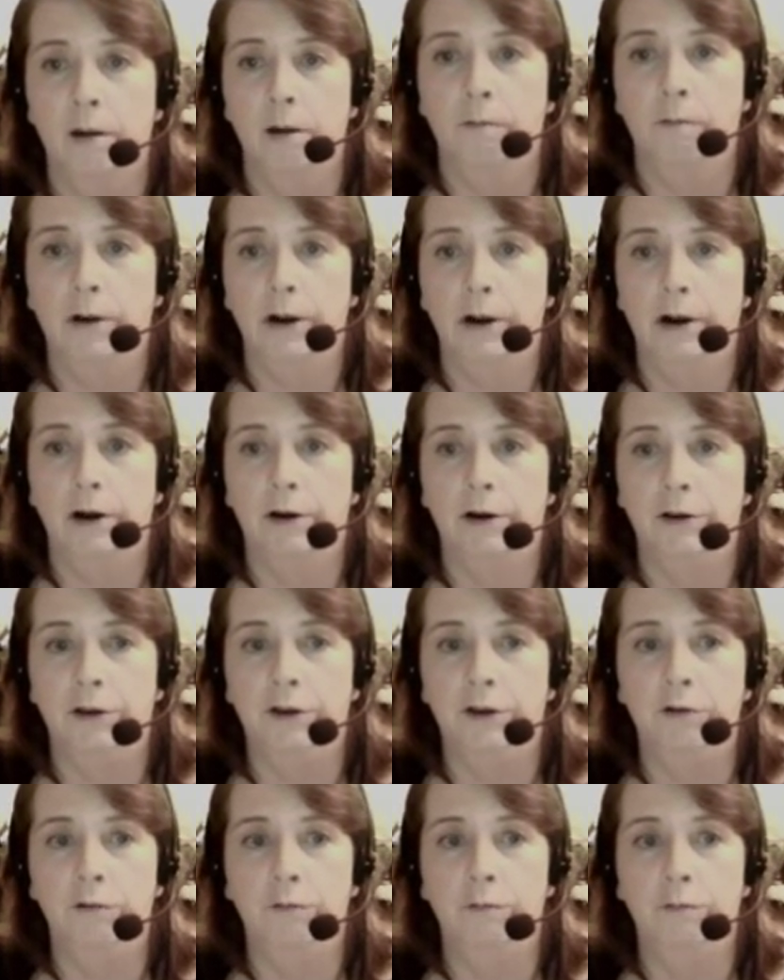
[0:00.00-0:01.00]
where
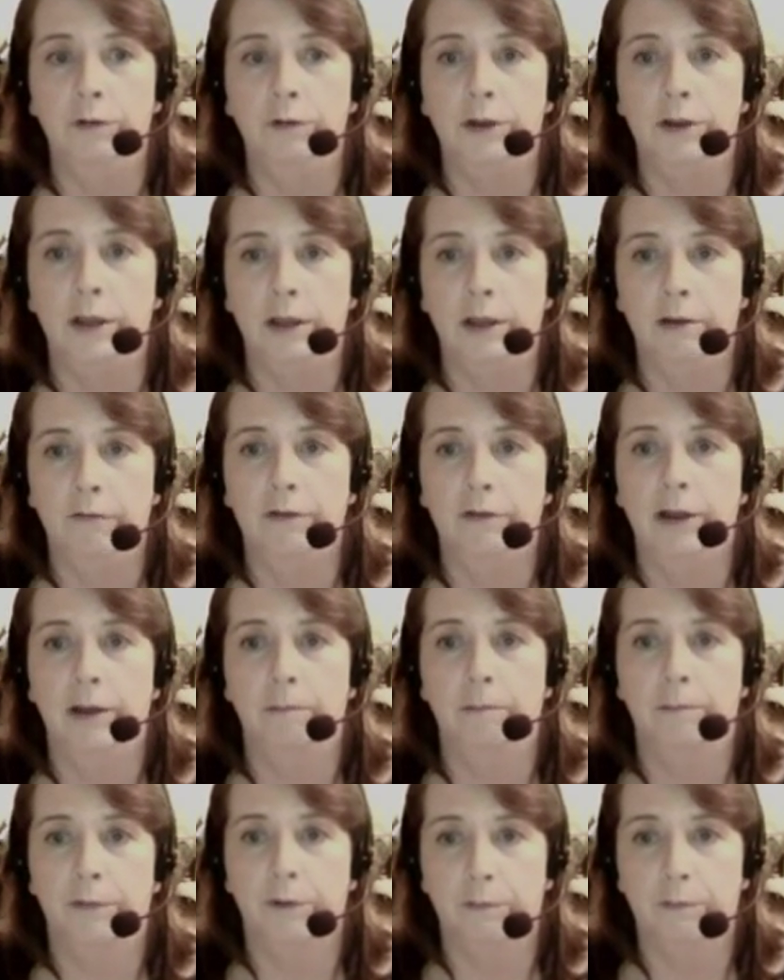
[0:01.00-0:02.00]
you would give
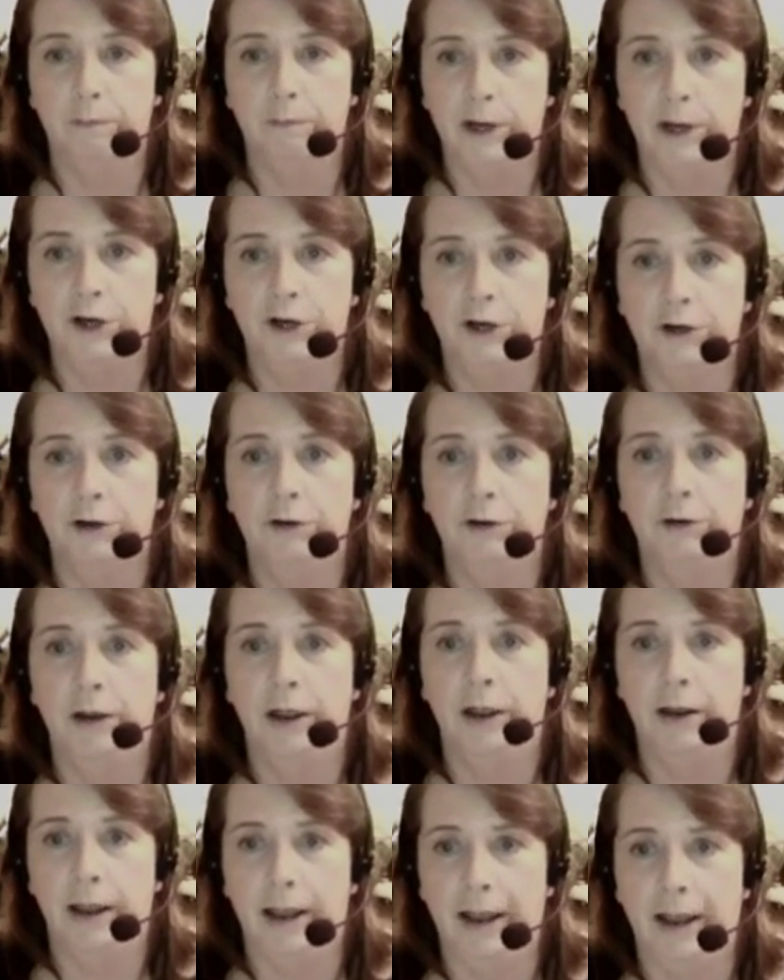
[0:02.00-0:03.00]
them permission
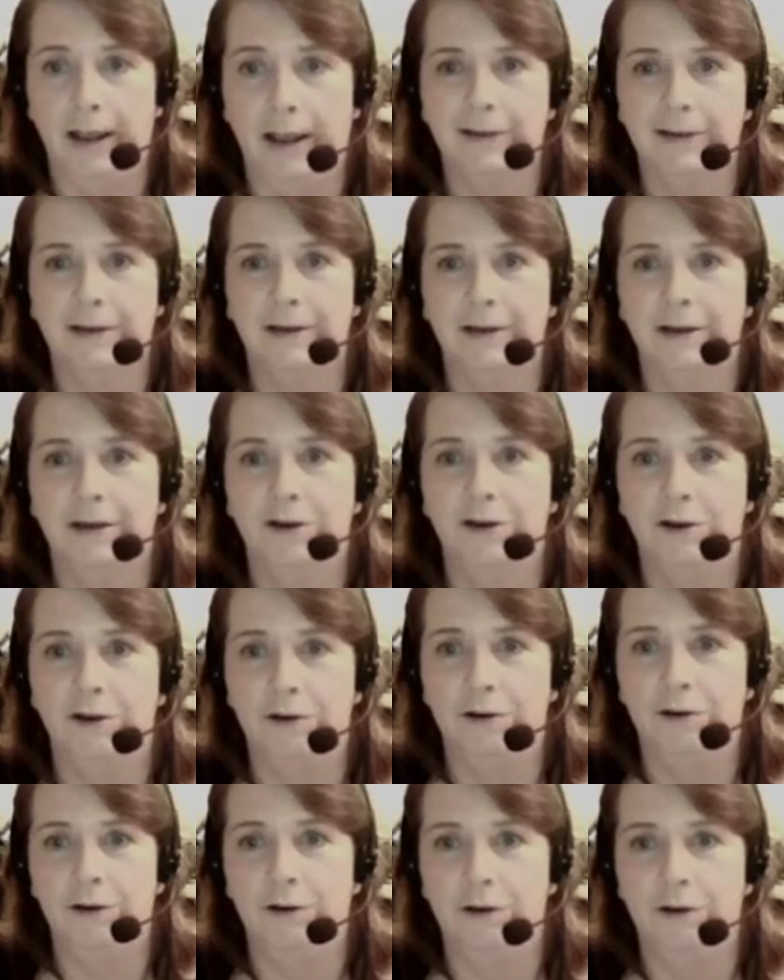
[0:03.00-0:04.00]
and access
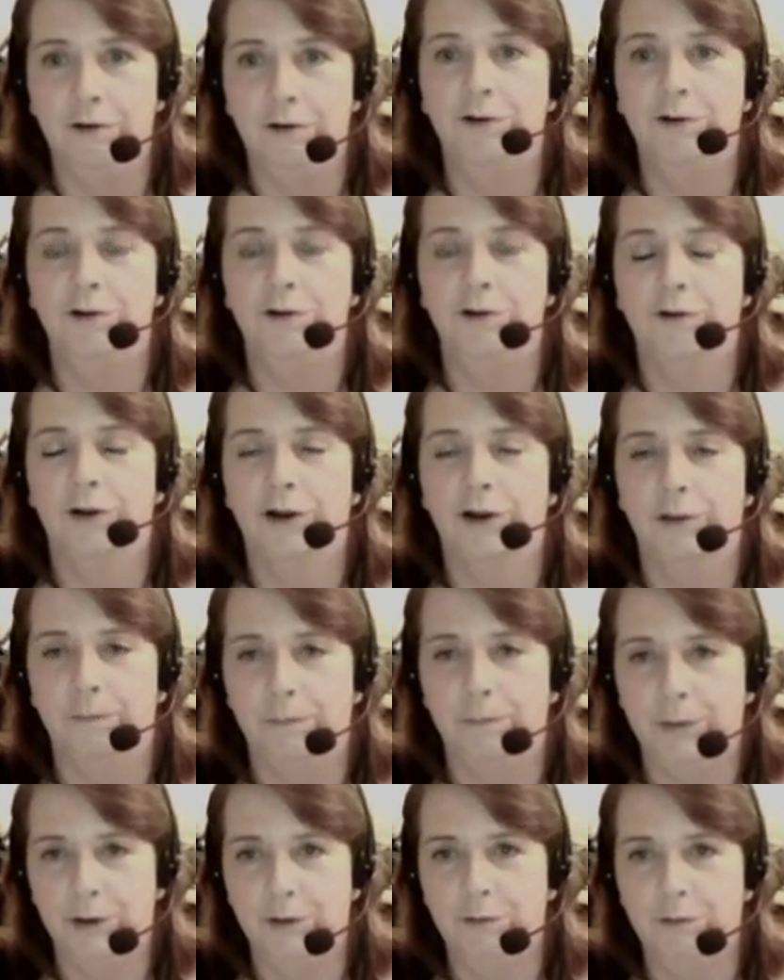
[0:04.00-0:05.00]
to use your
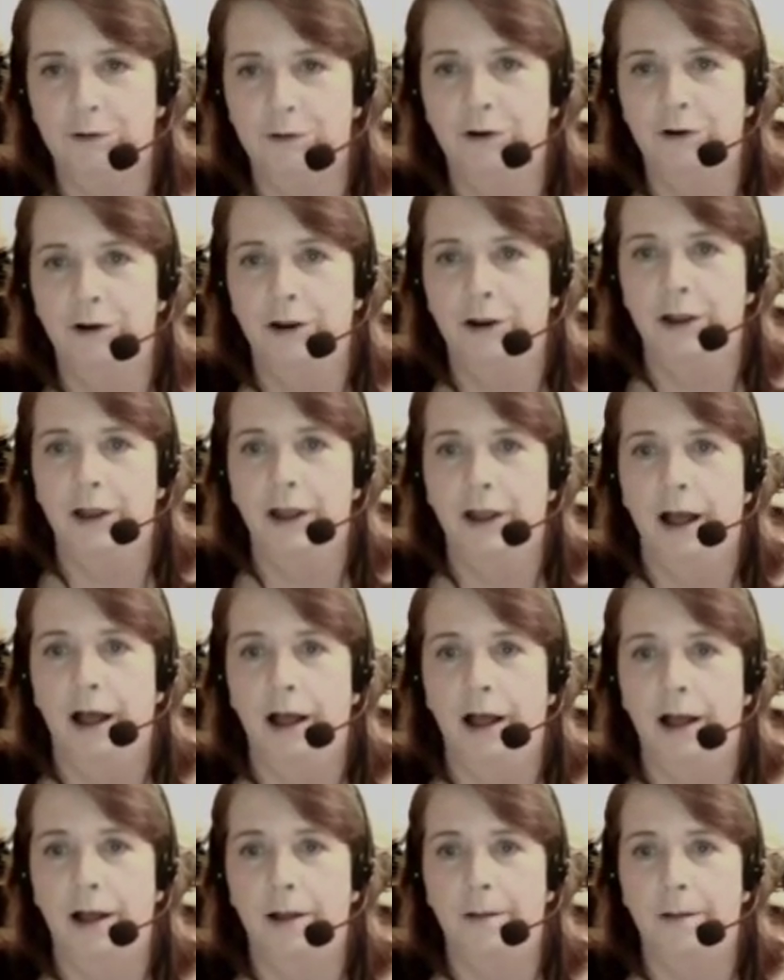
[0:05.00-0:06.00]
computer,
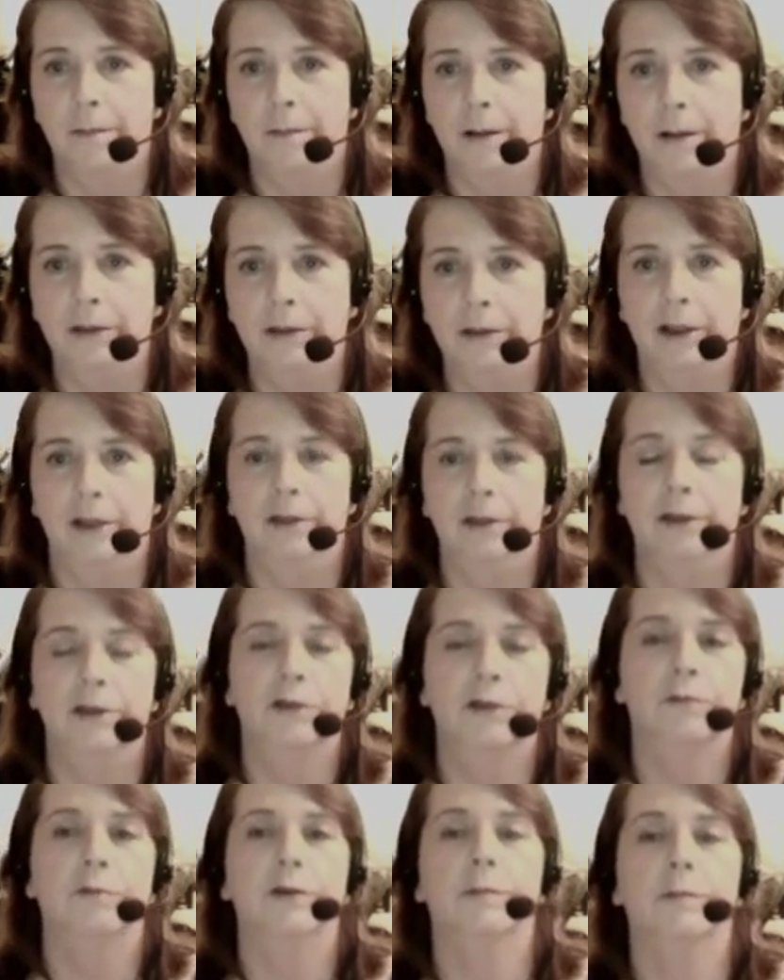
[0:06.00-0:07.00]
and
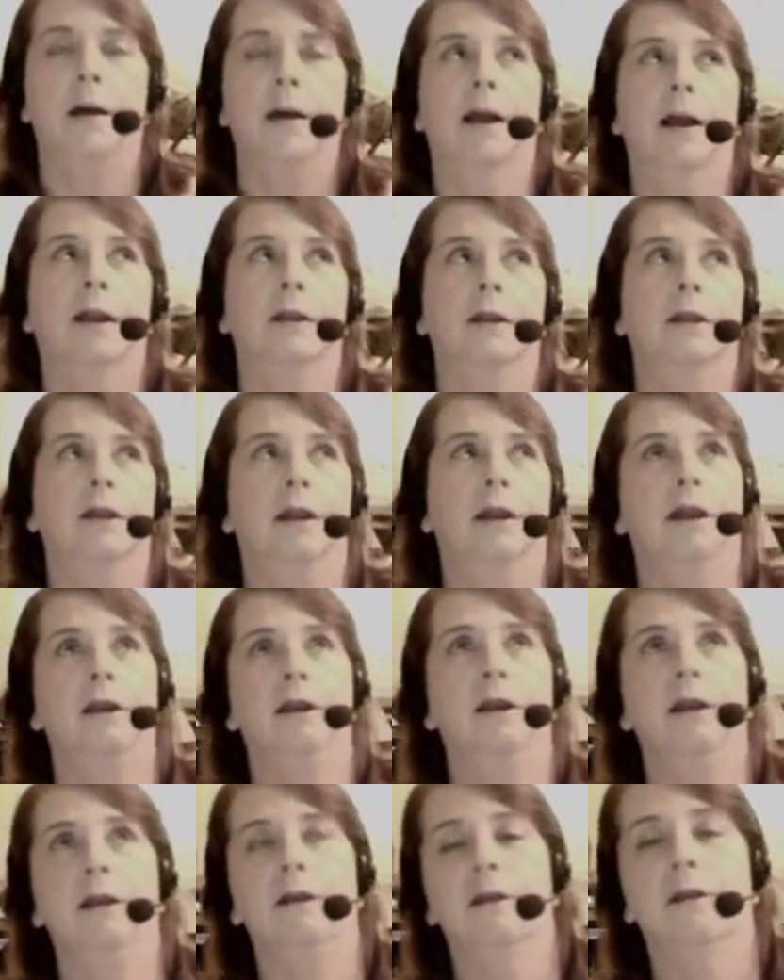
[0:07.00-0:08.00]
this was back in the
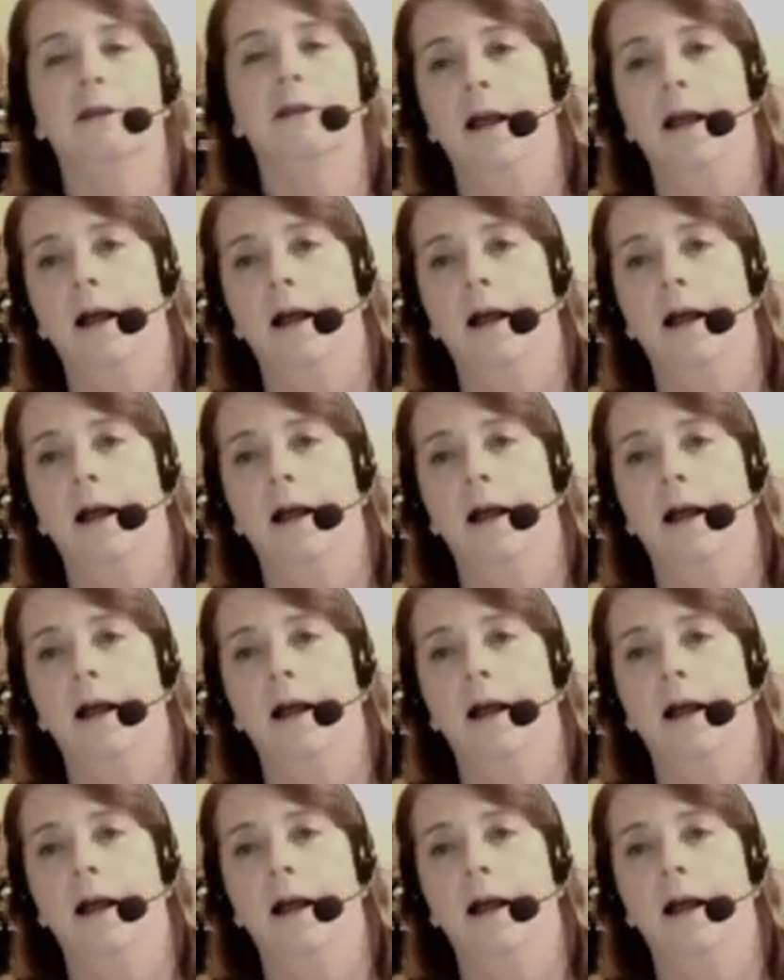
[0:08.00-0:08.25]
90s.